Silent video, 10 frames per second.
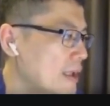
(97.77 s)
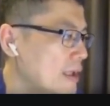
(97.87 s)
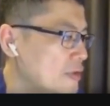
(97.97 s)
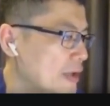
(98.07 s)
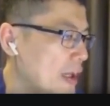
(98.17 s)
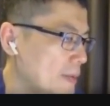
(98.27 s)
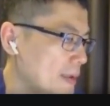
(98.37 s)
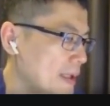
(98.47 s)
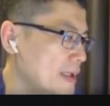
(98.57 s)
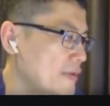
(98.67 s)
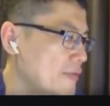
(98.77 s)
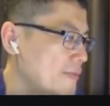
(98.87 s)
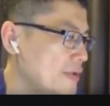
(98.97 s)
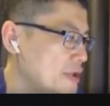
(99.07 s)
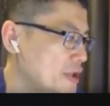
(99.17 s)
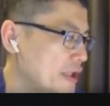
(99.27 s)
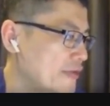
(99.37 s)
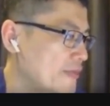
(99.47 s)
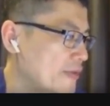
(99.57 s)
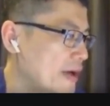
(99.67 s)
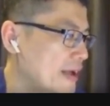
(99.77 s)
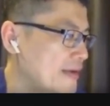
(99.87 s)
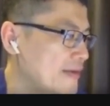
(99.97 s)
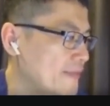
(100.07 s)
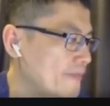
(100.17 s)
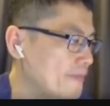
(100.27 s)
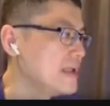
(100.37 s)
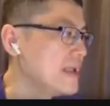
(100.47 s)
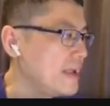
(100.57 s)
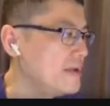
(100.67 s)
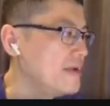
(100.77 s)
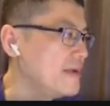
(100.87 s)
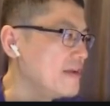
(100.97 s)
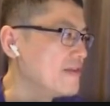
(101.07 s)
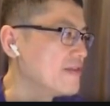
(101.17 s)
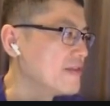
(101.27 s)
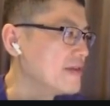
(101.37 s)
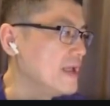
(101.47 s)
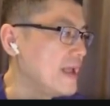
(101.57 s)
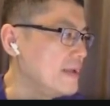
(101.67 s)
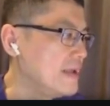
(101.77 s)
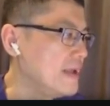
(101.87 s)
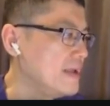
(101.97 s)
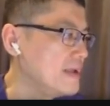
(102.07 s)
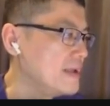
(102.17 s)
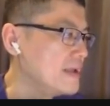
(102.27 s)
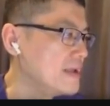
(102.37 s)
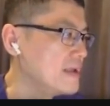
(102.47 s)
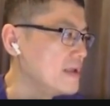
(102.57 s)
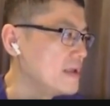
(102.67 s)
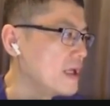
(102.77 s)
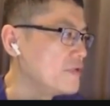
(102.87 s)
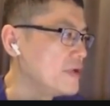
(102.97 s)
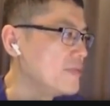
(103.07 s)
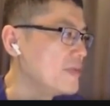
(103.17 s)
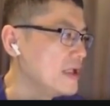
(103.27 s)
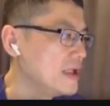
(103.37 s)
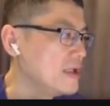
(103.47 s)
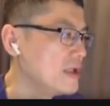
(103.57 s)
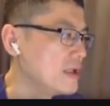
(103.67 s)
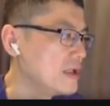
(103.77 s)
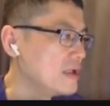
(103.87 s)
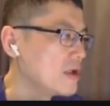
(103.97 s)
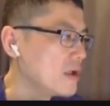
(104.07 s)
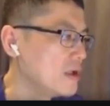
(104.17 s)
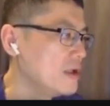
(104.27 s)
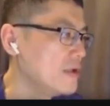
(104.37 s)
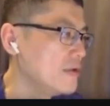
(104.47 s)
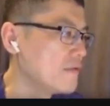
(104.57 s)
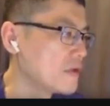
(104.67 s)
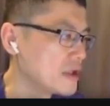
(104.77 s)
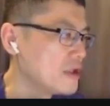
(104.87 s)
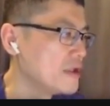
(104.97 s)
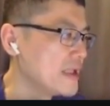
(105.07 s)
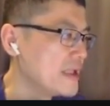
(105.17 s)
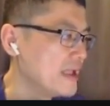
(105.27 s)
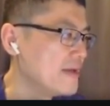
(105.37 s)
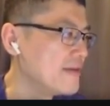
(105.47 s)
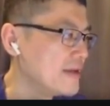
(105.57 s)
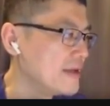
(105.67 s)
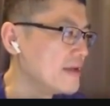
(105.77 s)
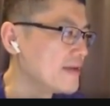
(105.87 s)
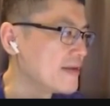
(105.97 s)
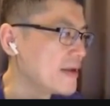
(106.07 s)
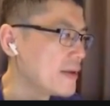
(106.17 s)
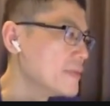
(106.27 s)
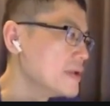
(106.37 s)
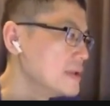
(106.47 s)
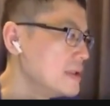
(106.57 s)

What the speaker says: To calculate the repurchase price, the lender is lending the $100 million for 30 days in this example.